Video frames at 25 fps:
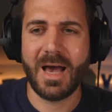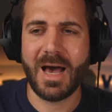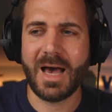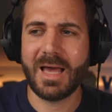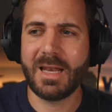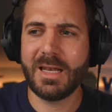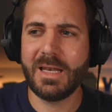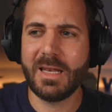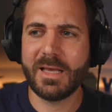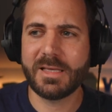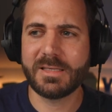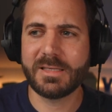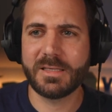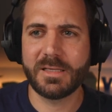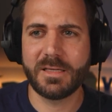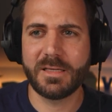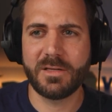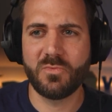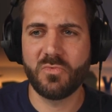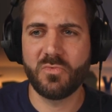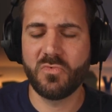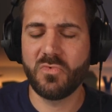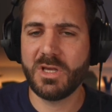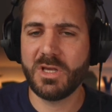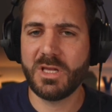Unless
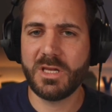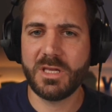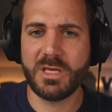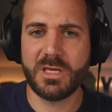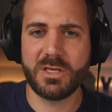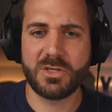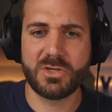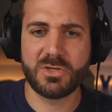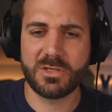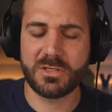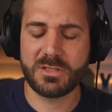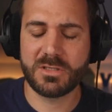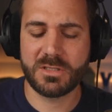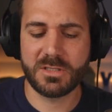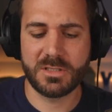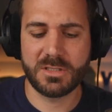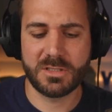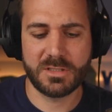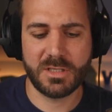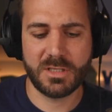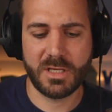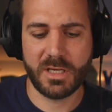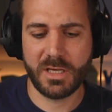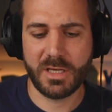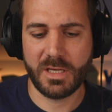it really just
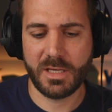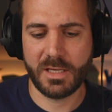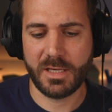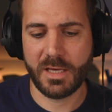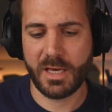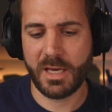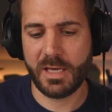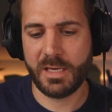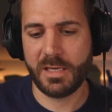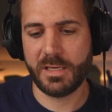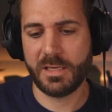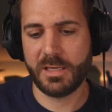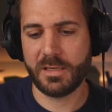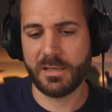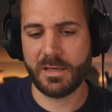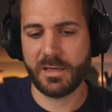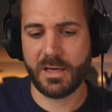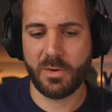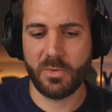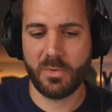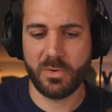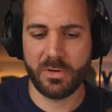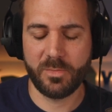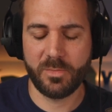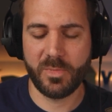is a, hey,
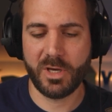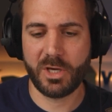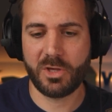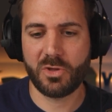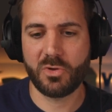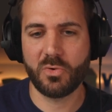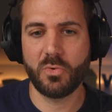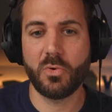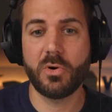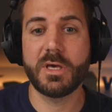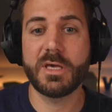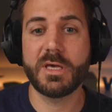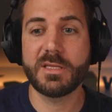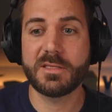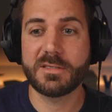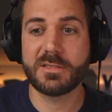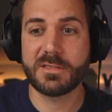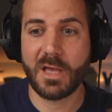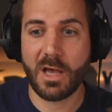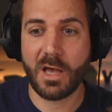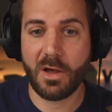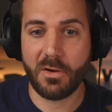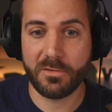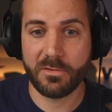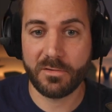I want to make sure
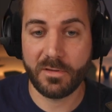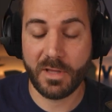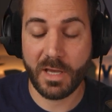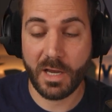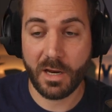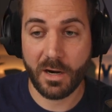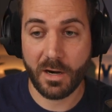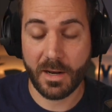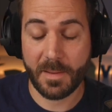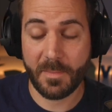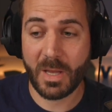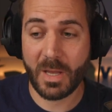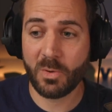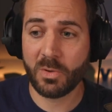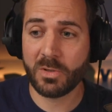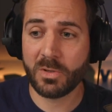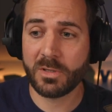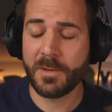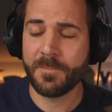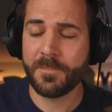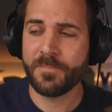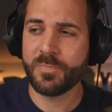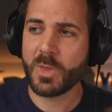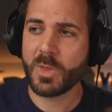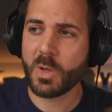it's out there.
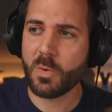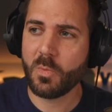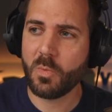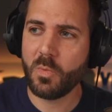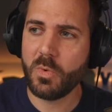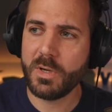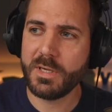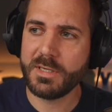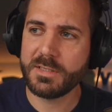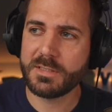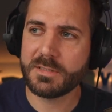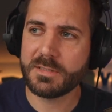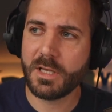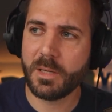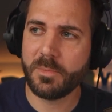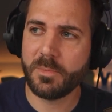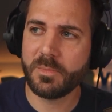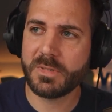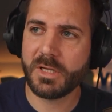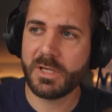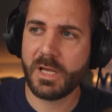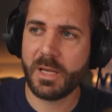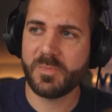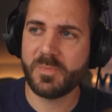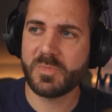And we
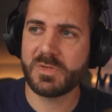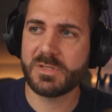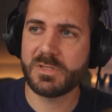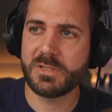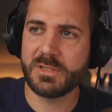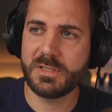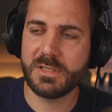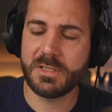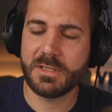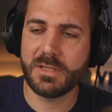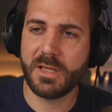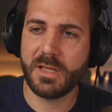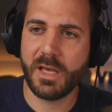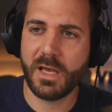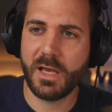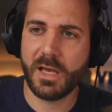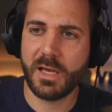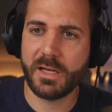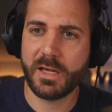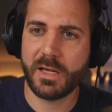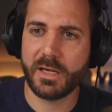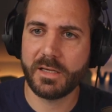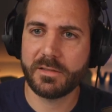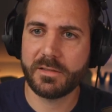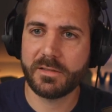sometimes did
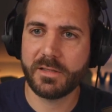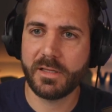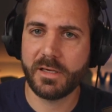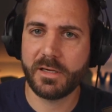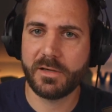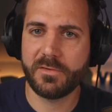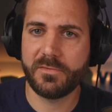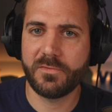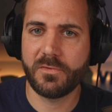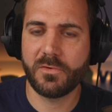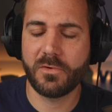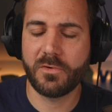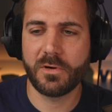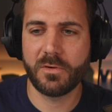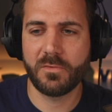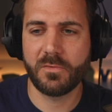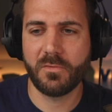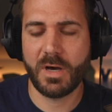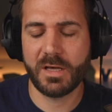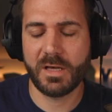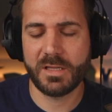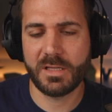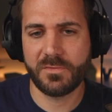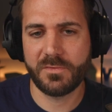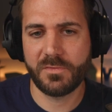that, I think,
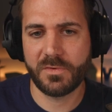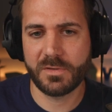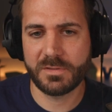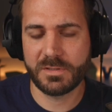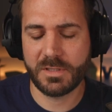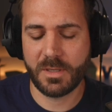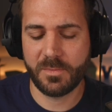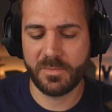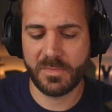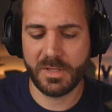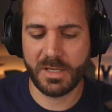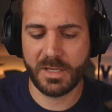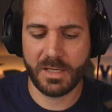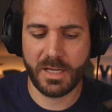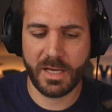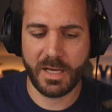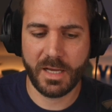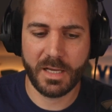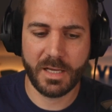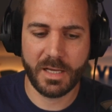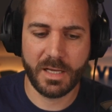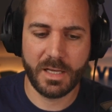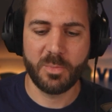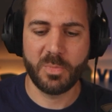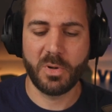rather for something
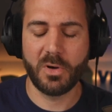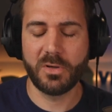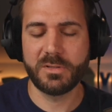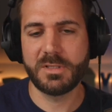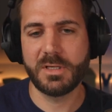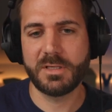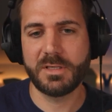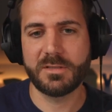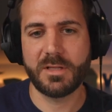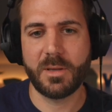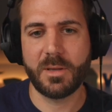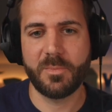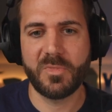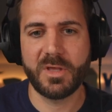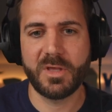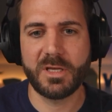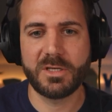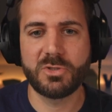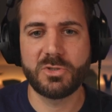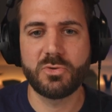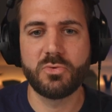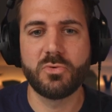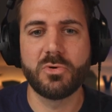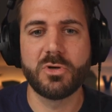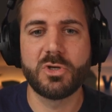like posting something
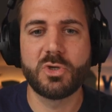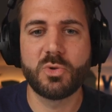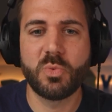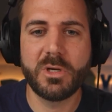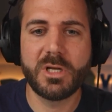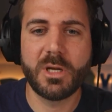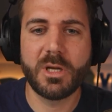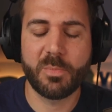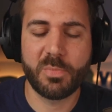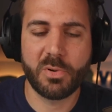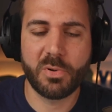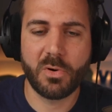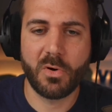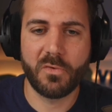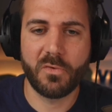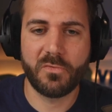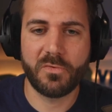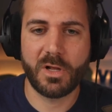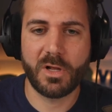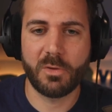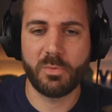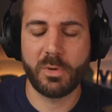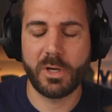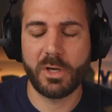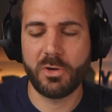to a Twitter
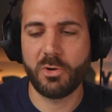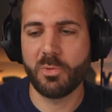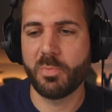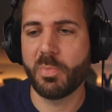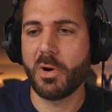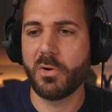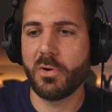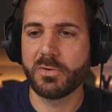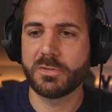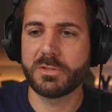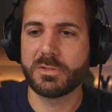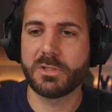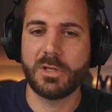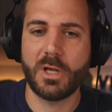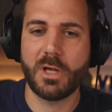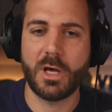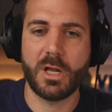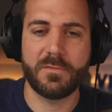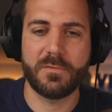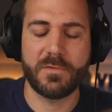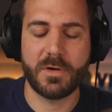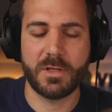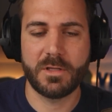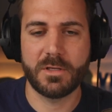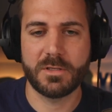profile where you post a lot
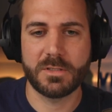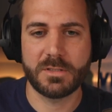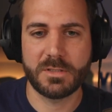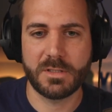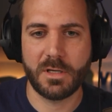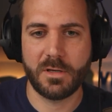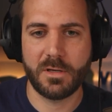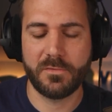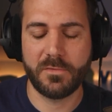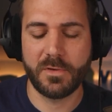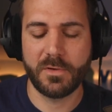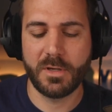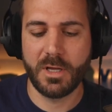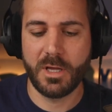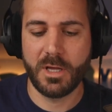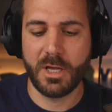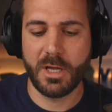of other stuff.